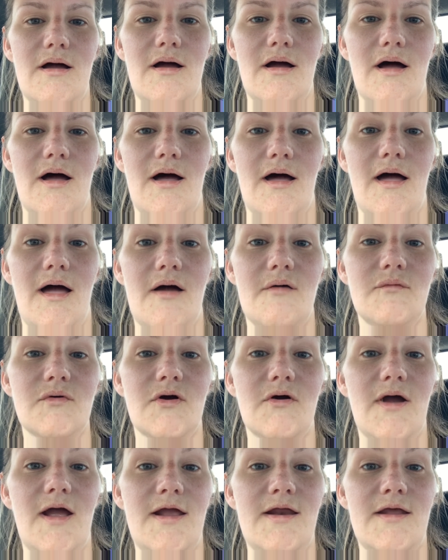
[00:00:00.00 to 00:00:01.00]
uh, have a
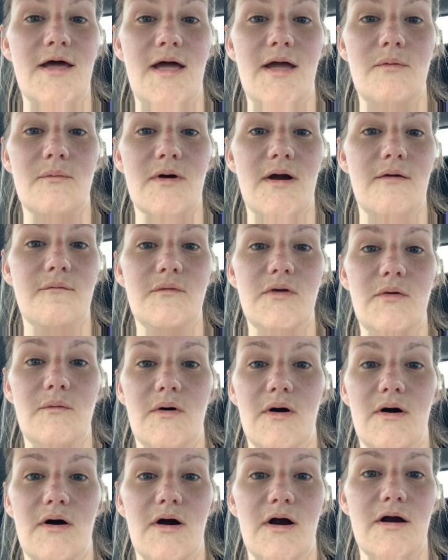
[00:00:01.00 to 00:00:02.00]
great day wherever you
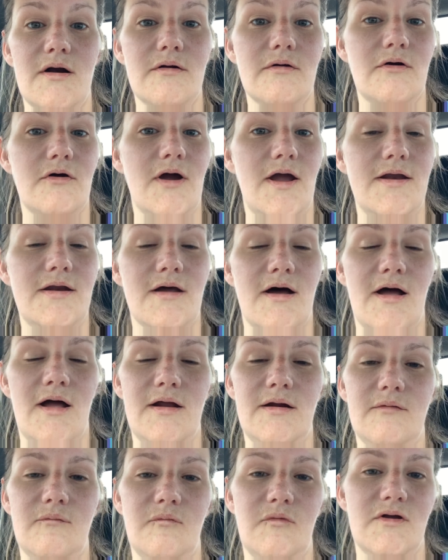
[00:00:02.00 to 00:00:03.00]
are. Great
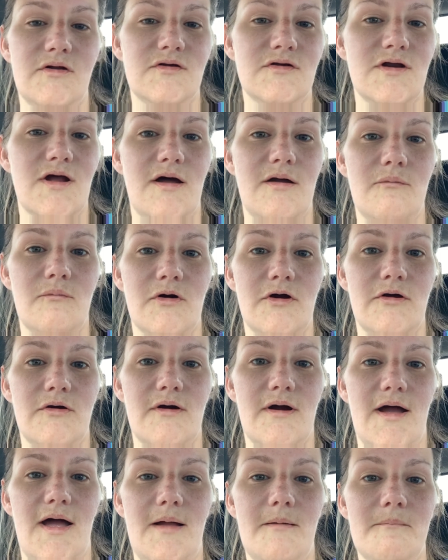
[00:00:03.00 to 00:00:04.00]
night if it's night where you're
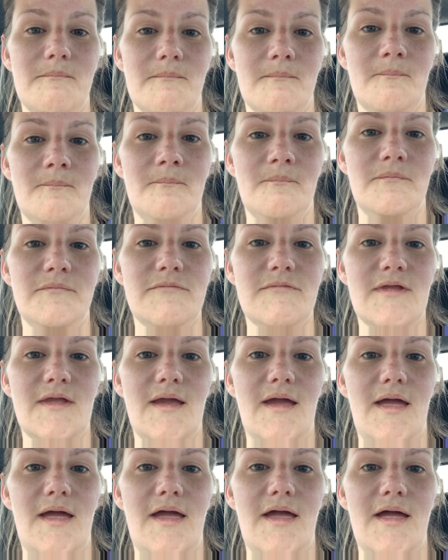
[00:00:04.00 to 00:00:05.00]
at.
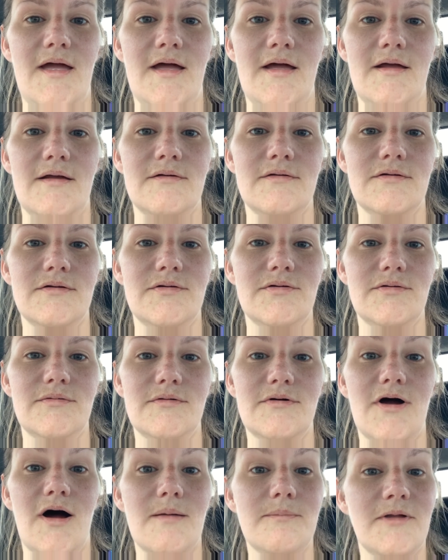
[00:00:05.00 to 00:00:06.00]
And
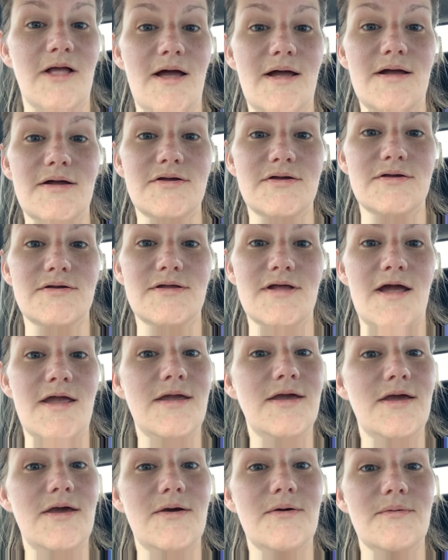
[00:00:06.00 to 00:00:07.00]
God bless.
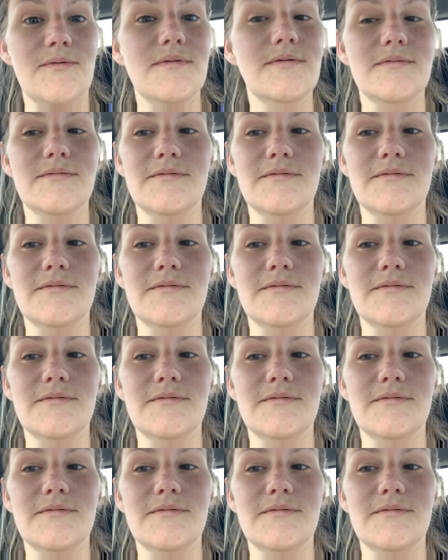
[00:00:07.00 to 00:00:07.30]
Thank you.